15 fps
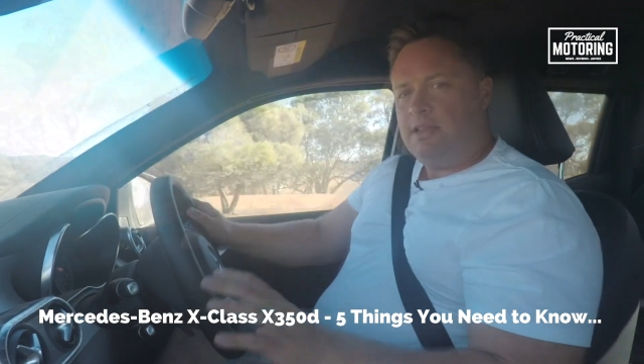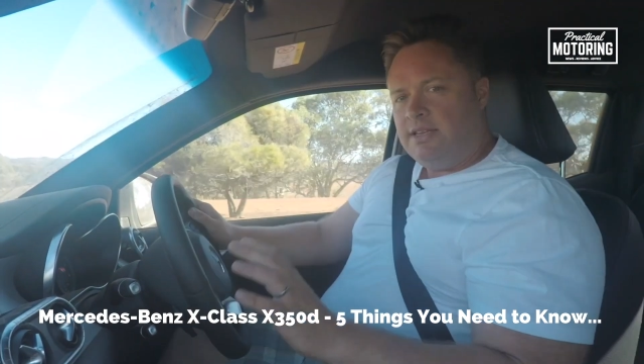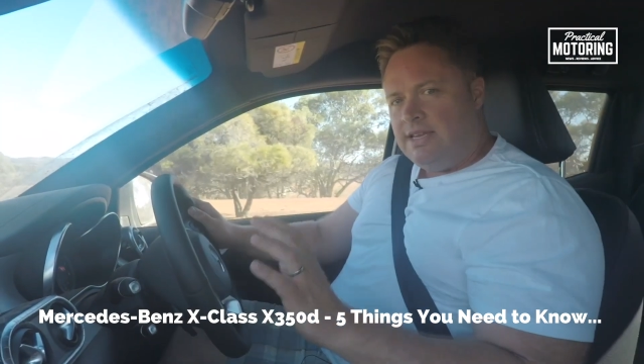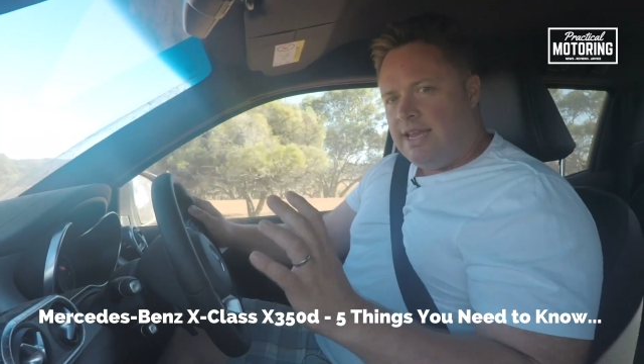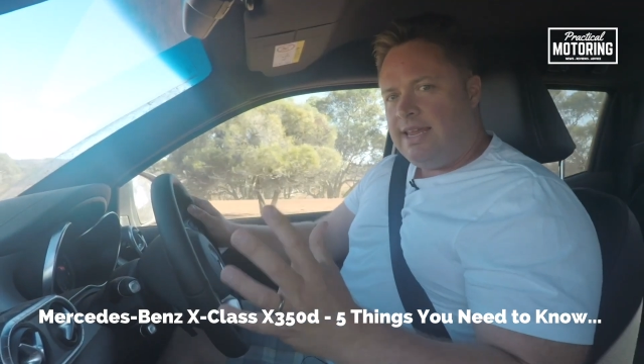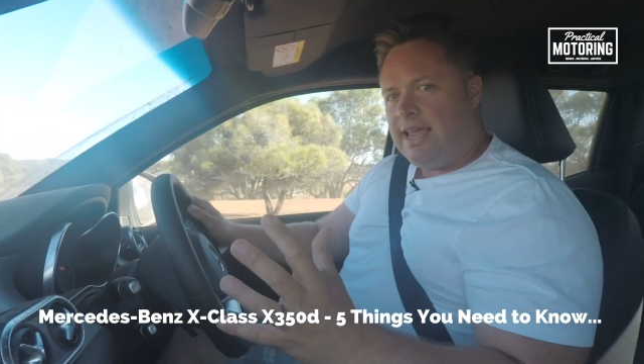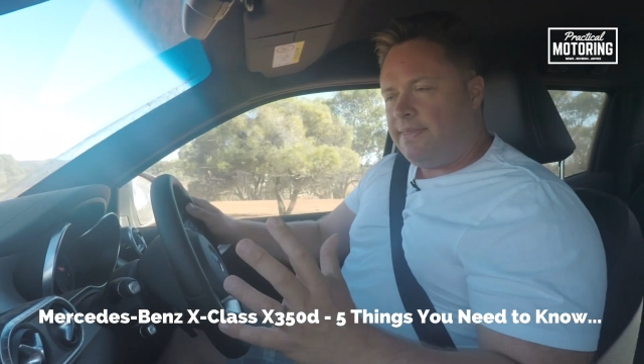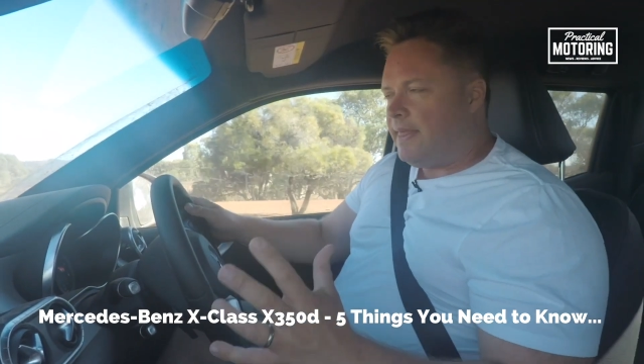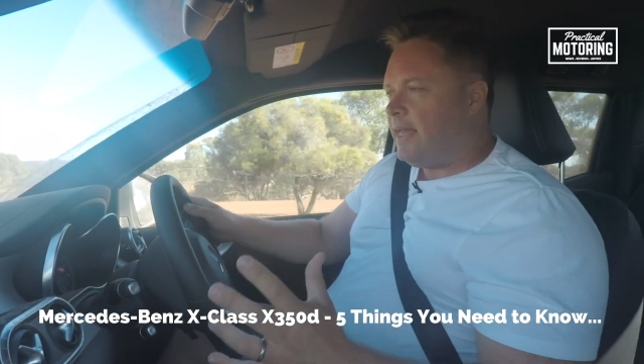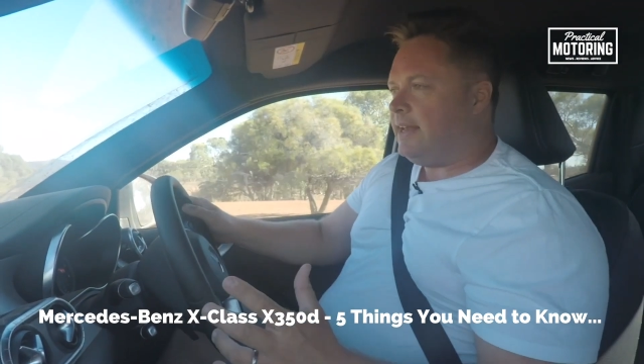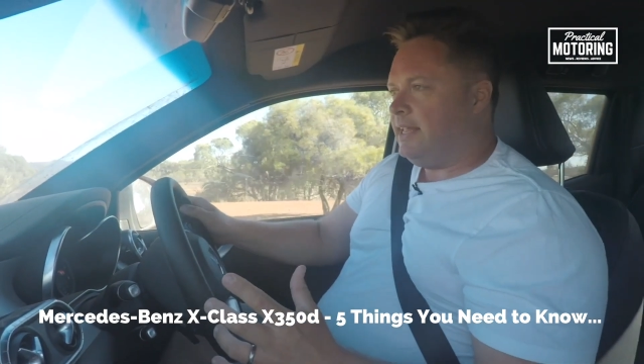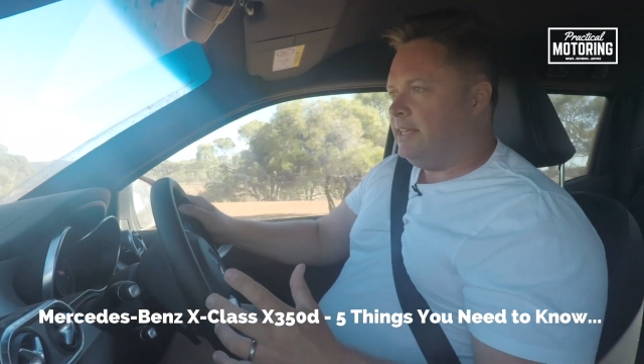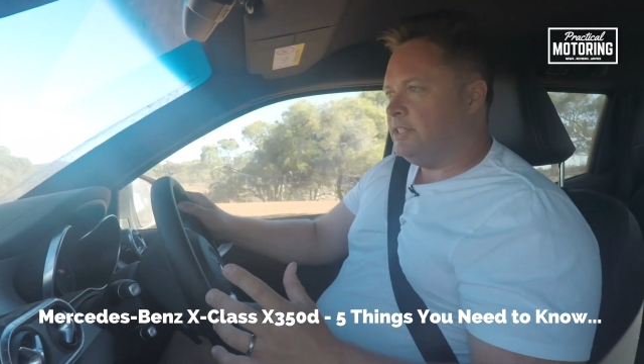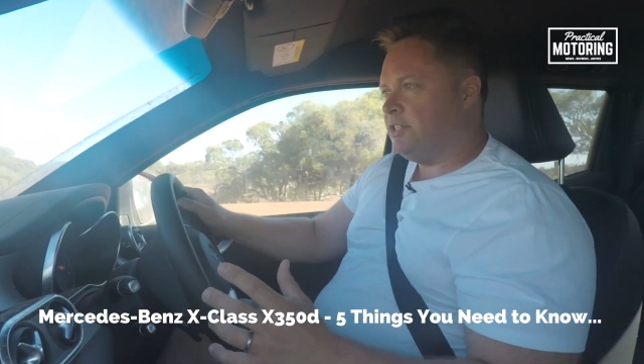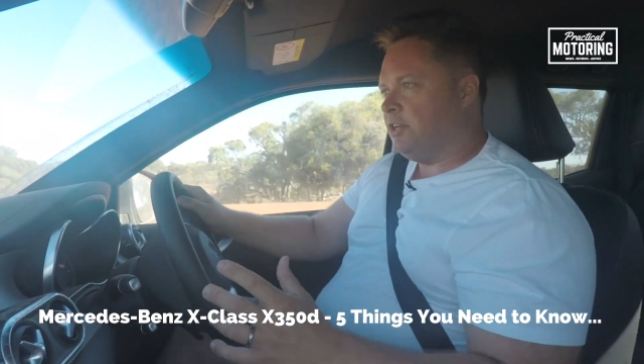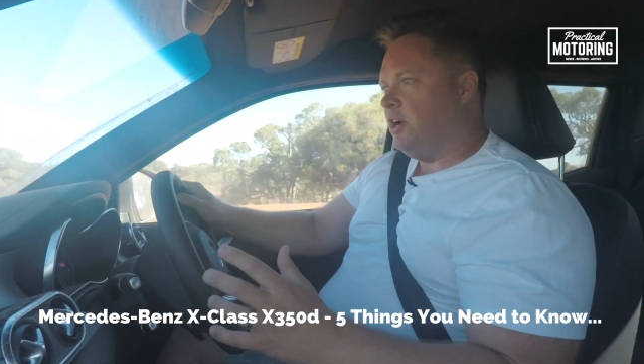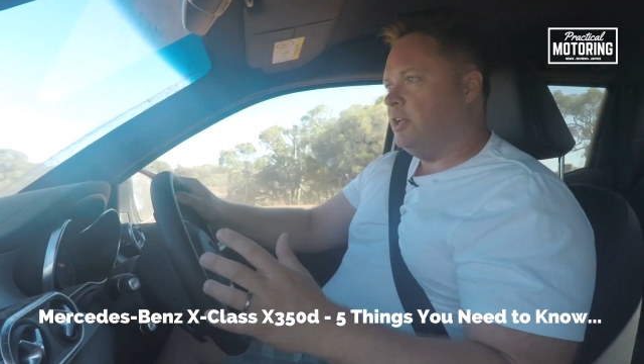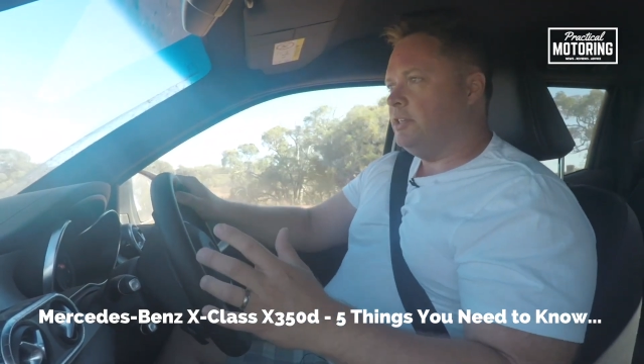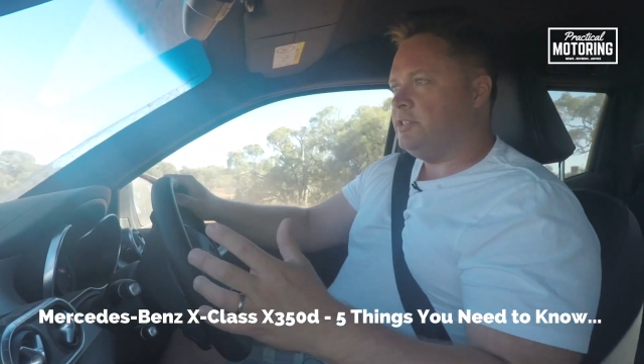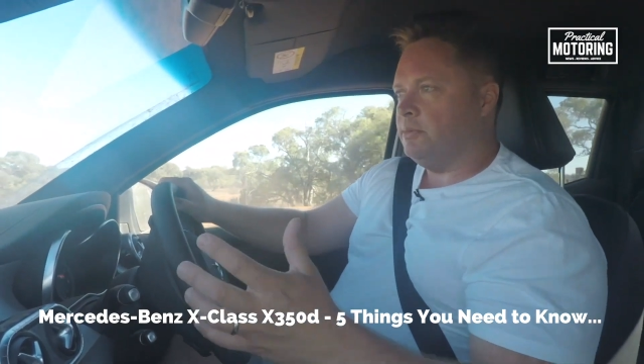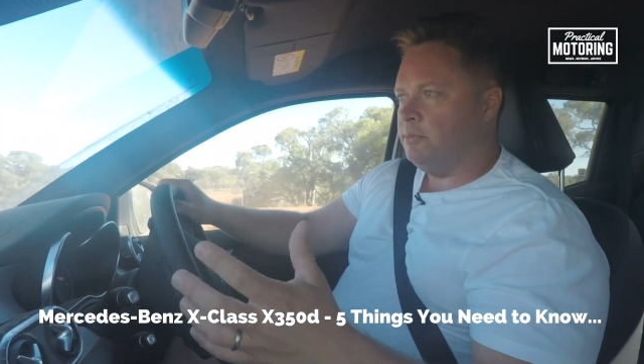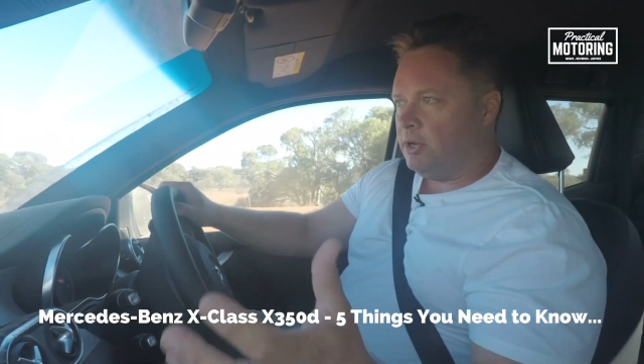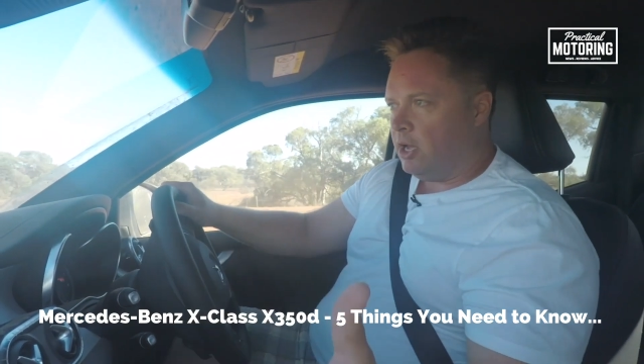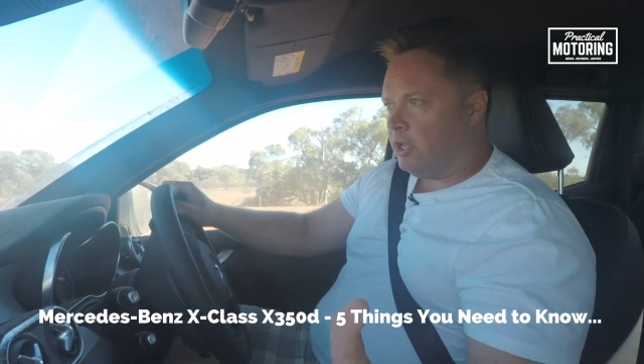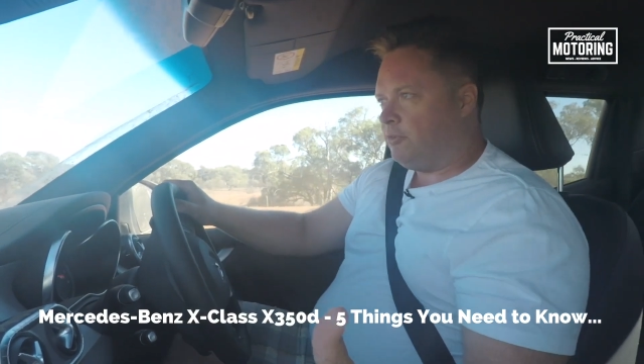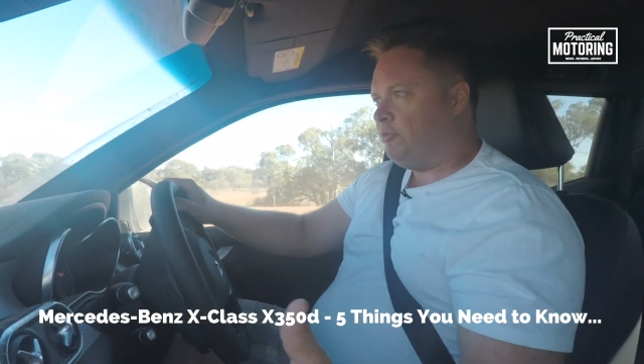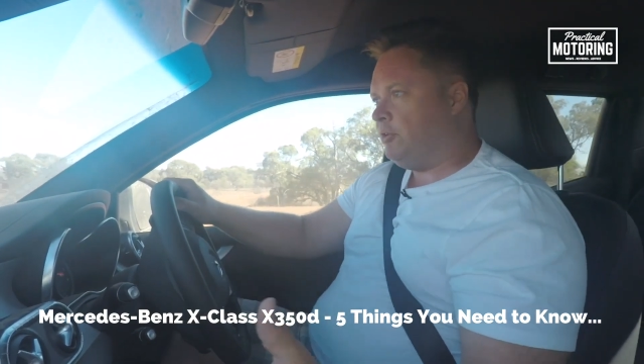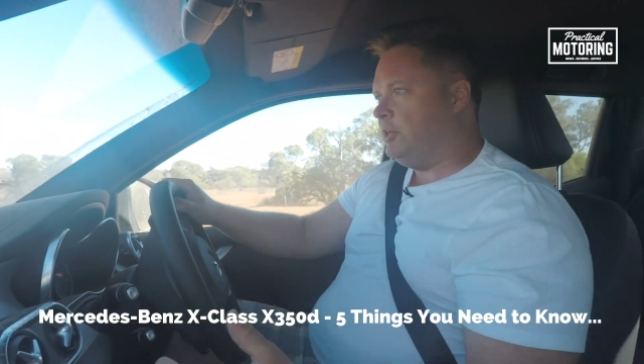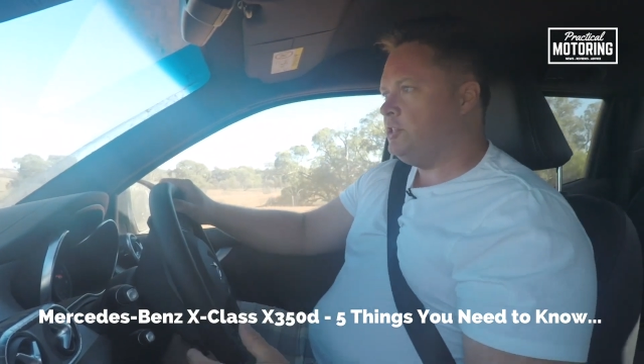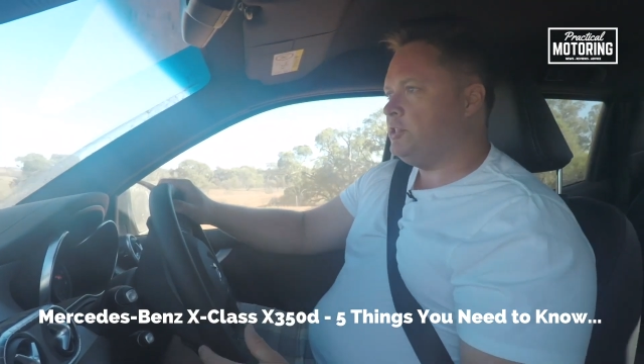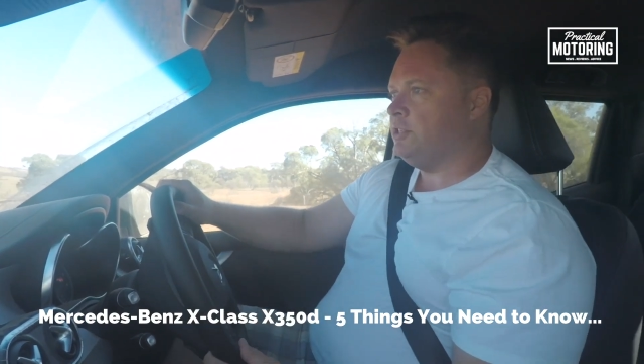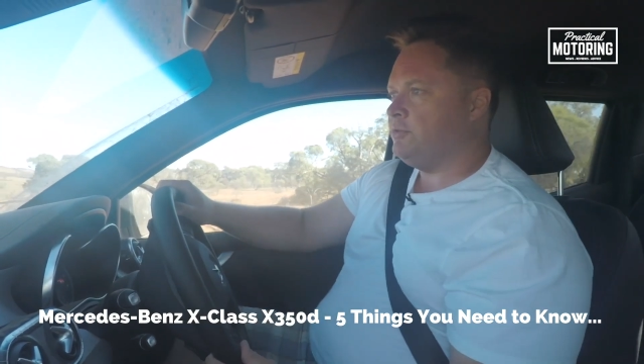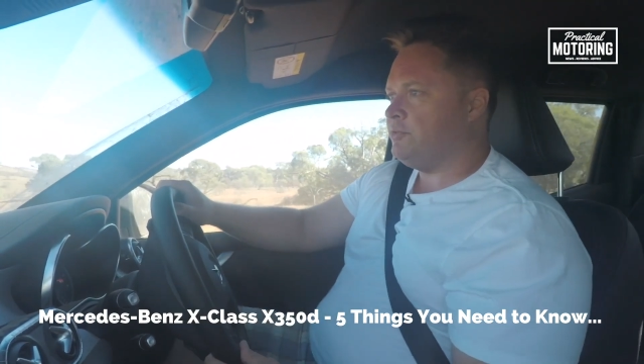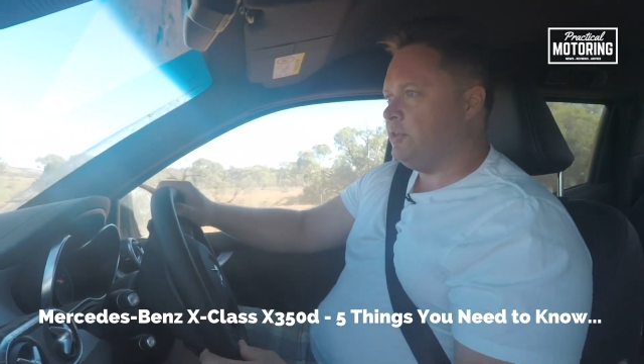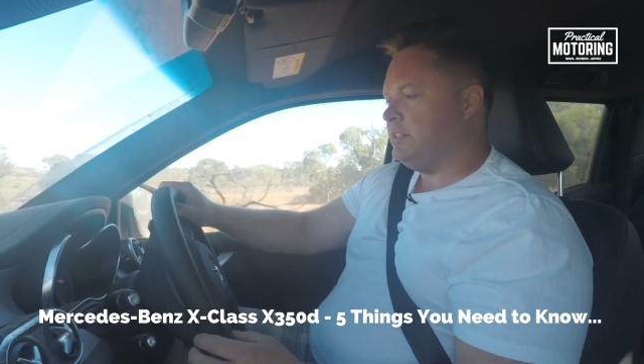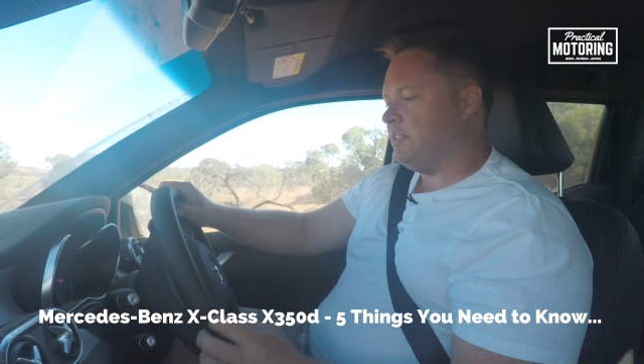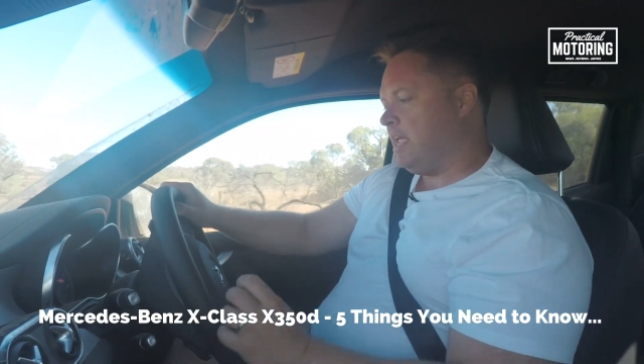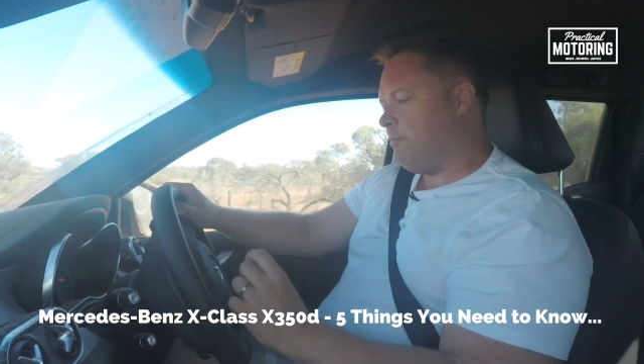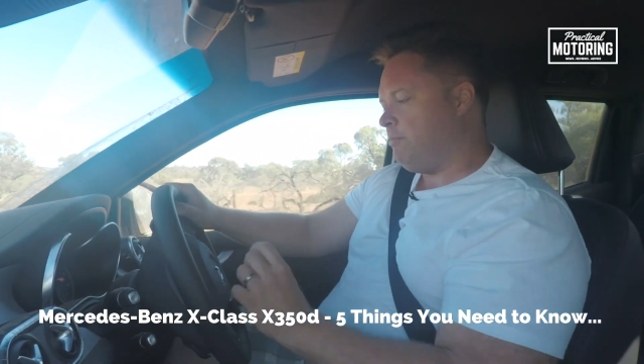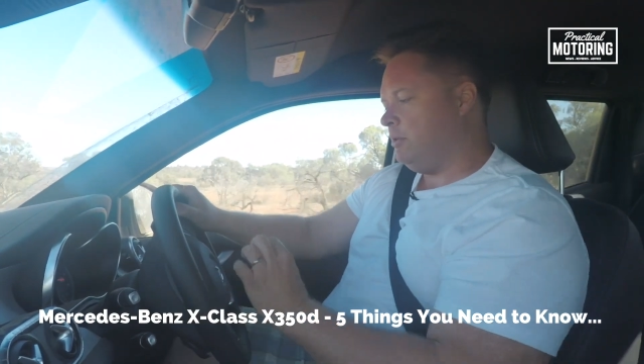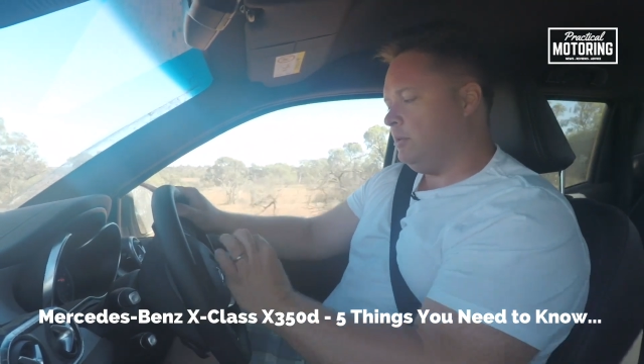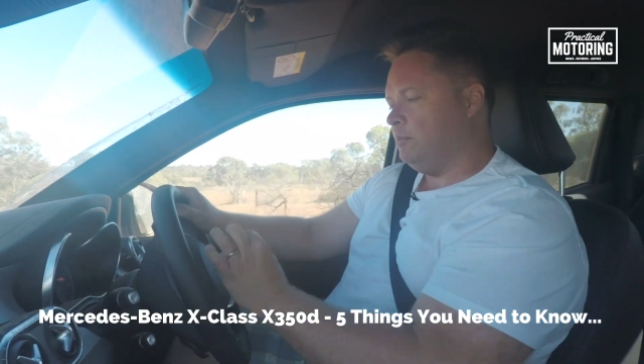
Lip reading: You get that inside, some nice finishes, for example,